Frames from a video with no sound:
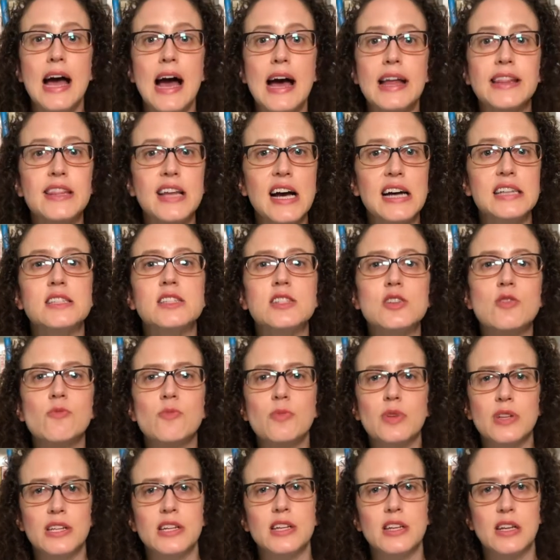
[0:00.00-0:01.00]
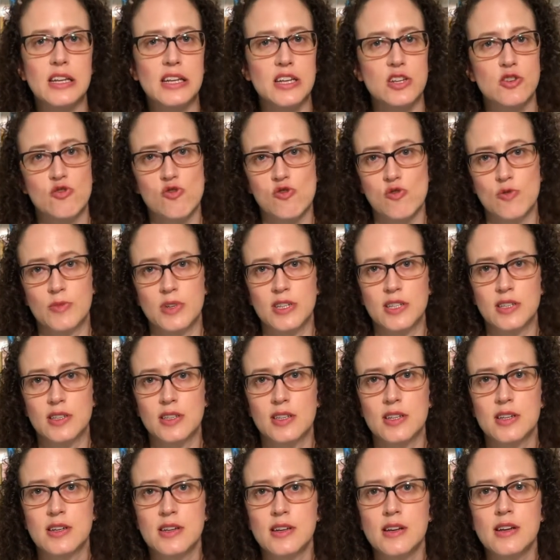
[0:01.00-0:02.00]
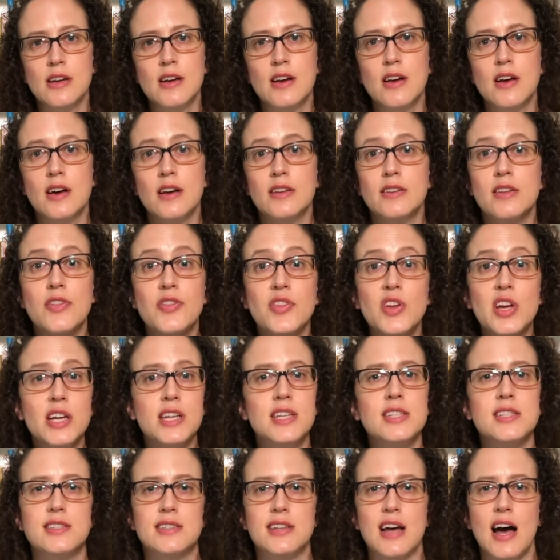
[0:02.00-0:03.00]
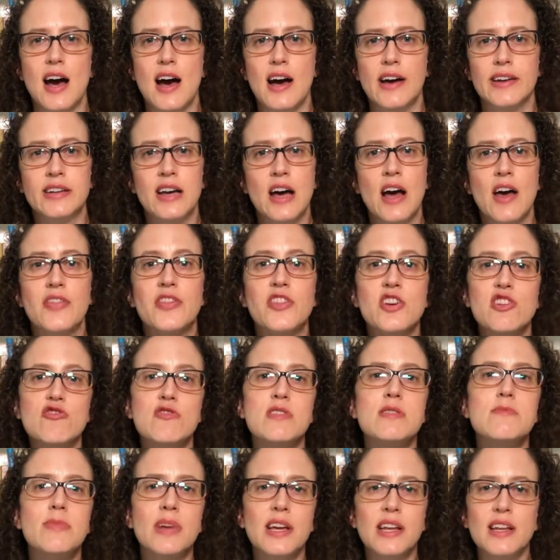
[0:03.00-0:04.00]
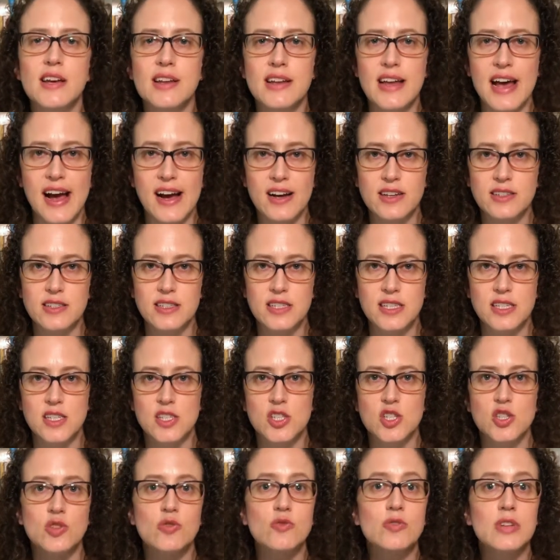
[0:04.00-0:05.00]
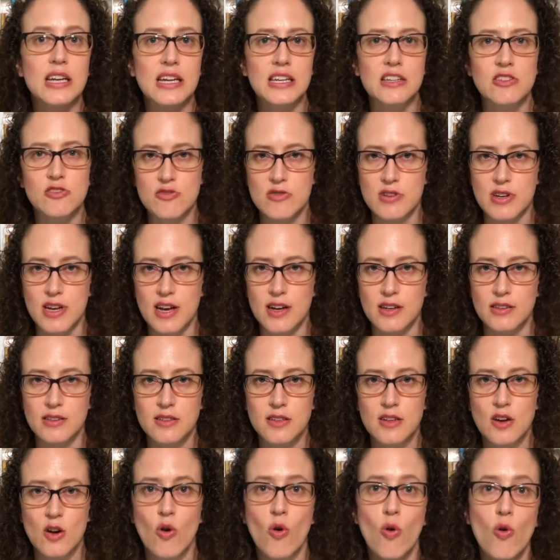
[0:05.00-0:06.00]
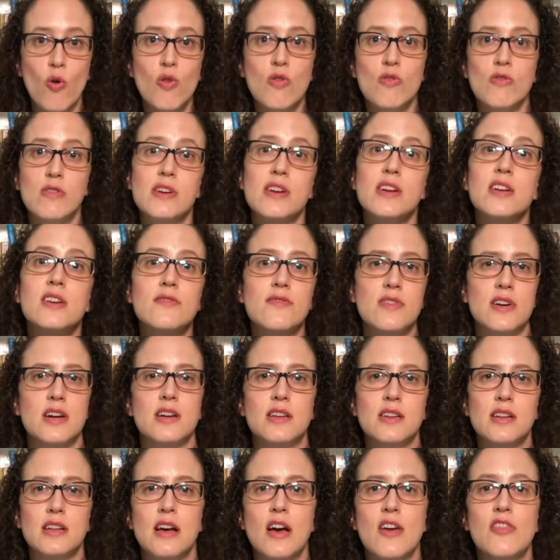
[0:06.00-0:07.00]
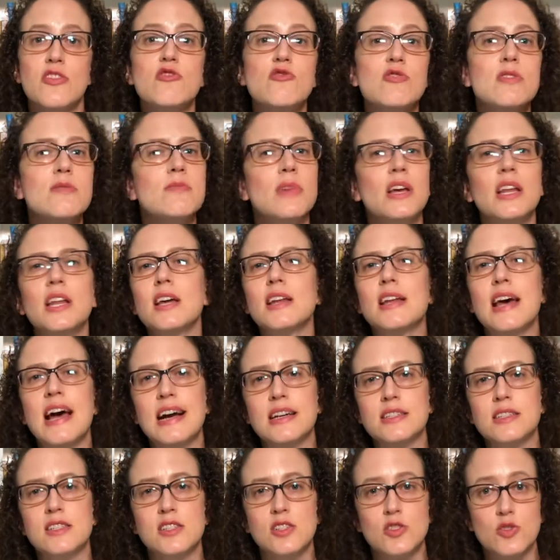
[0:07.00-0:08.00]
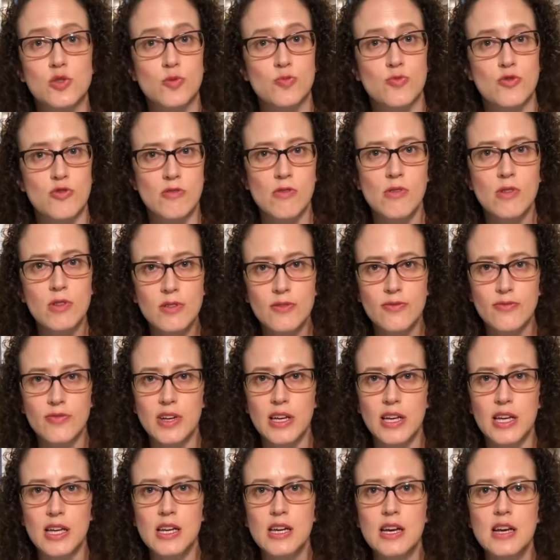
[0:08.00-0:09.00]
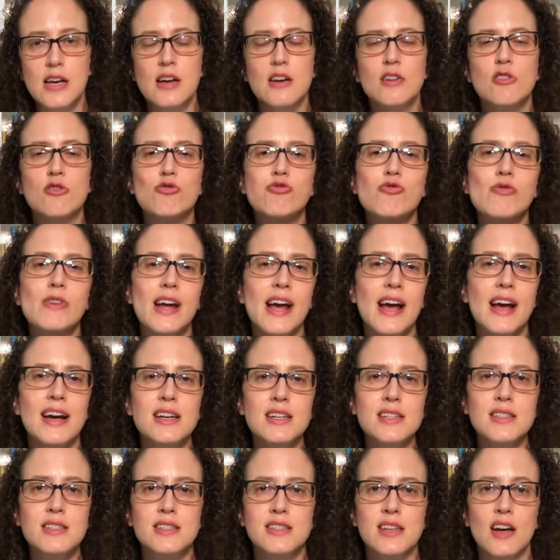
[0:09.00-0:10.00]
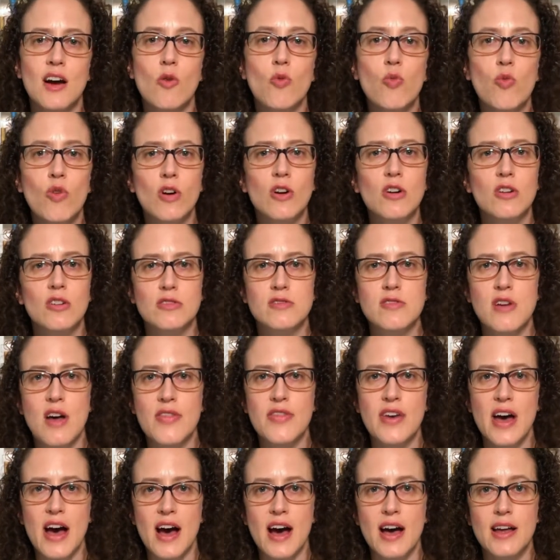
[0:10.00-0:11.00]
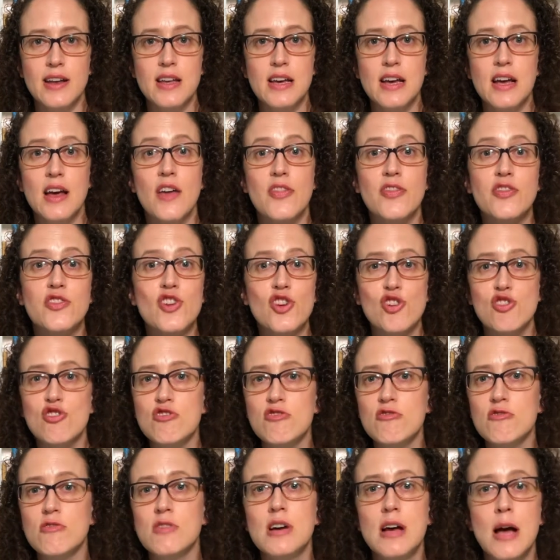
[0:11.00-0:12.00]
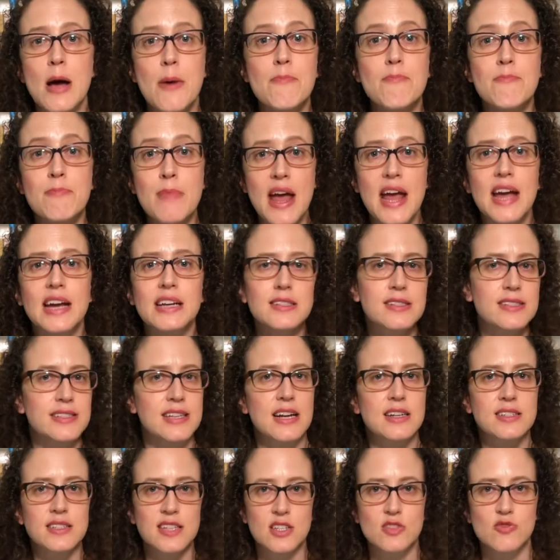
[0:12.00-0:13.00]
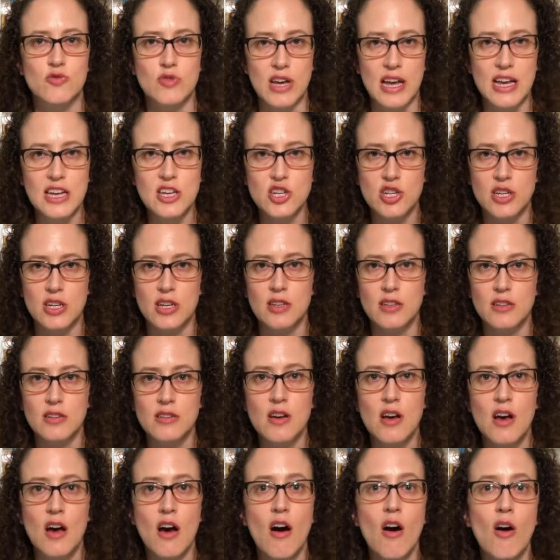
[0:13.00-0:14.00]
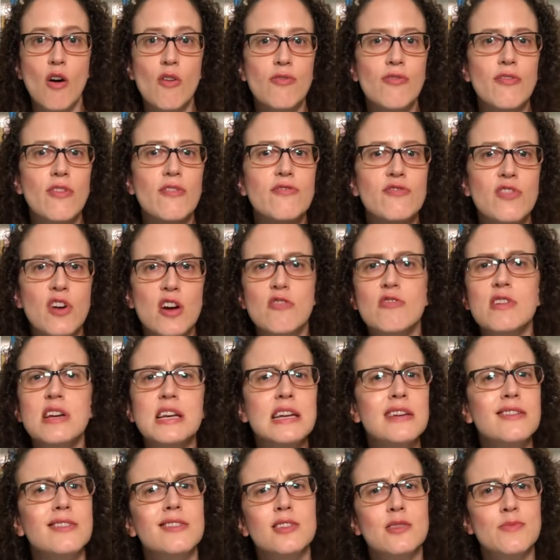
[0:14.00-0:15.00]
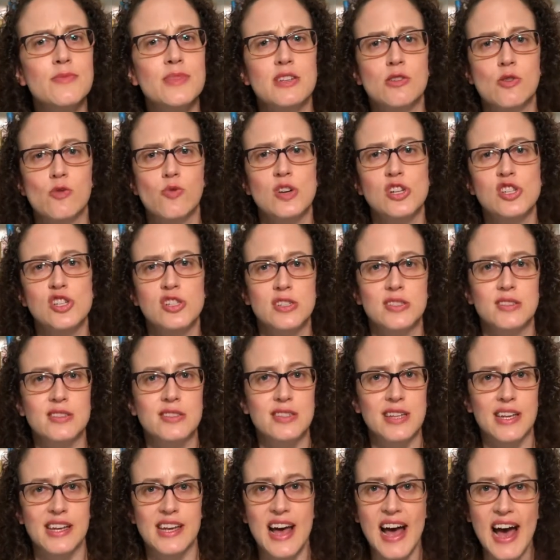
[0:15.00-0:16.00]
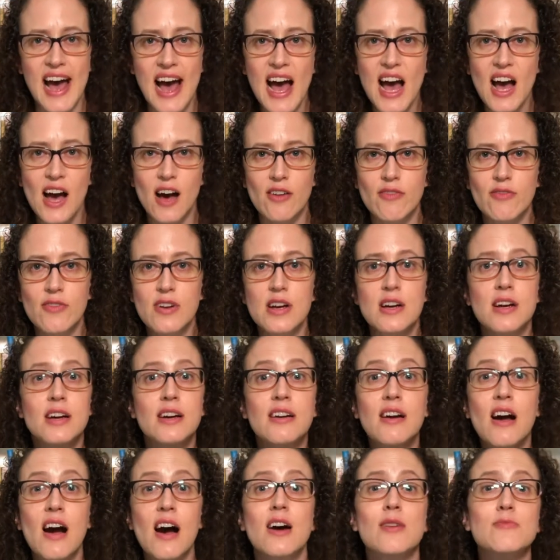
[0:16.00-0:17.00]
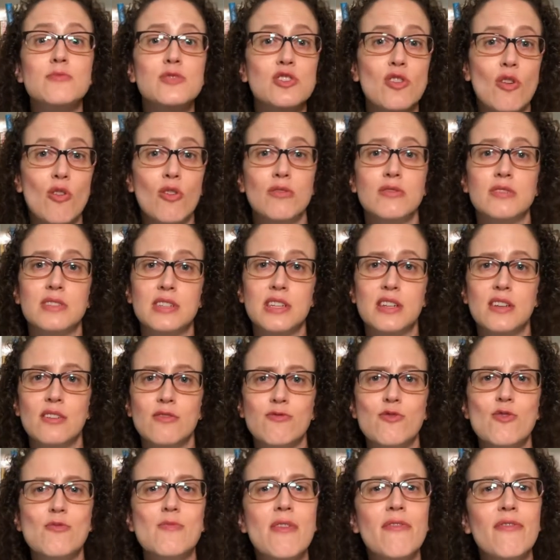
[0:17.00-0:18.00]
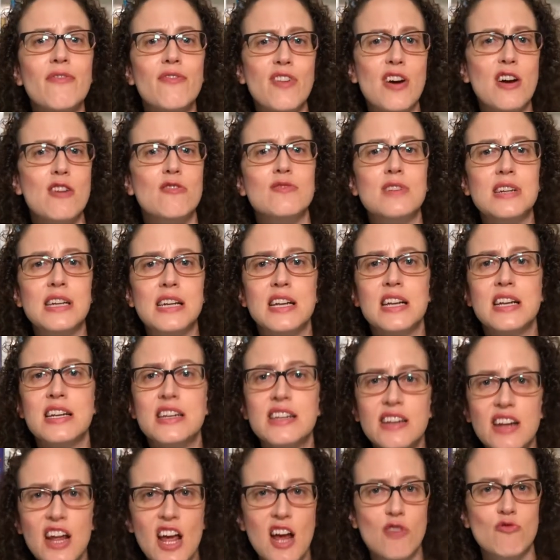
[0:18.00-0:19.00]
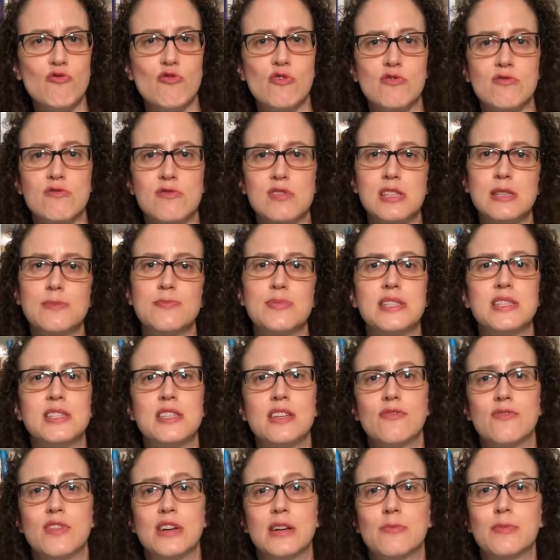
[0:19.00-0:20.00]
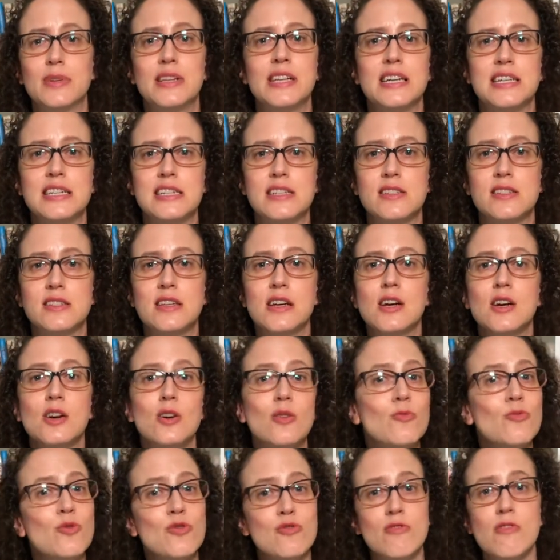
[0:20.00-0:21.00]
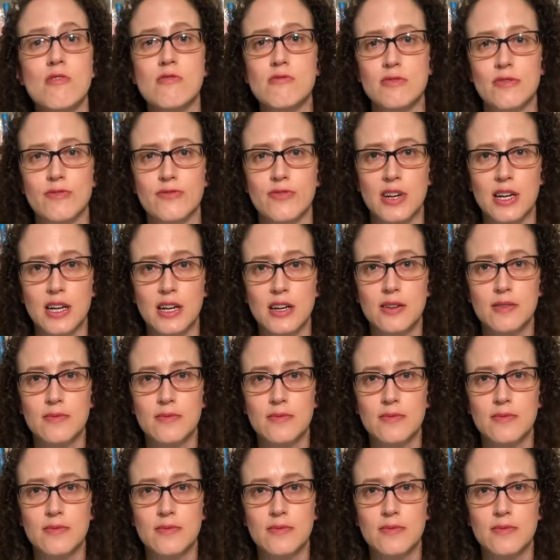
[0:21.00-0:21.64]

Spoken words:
That's completely normal. The thing is that their immediate access to the internet, or even their immediate access to pornography, creates a world that their main sex education of very intimate questions they have comes only from a very narrow, specific place, pornography.